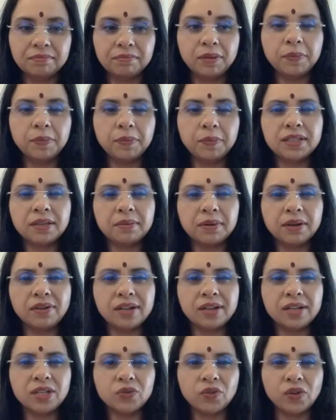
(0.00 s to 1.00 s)
People say
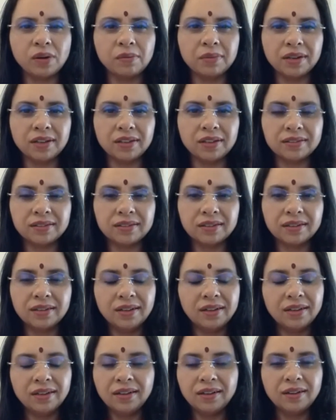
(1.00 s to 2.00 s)
Bhagwan is formless.
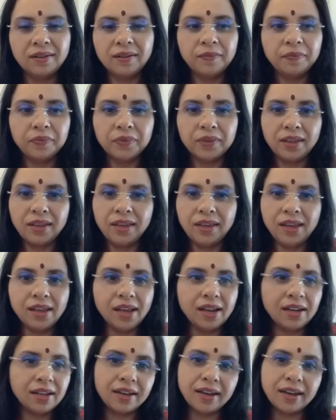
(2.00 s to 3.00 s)
He
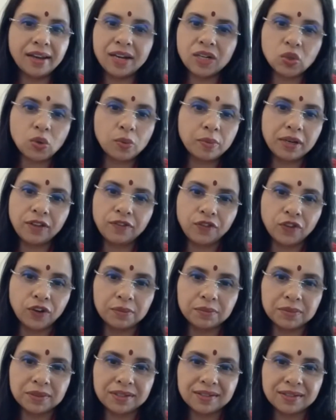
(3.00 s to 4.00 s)
can create so many
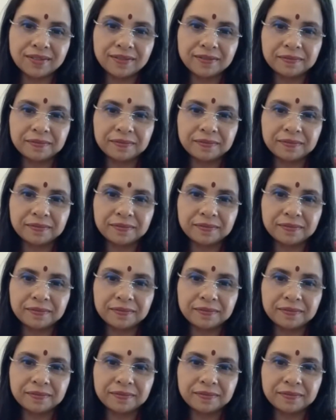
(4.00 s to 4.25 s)
forms.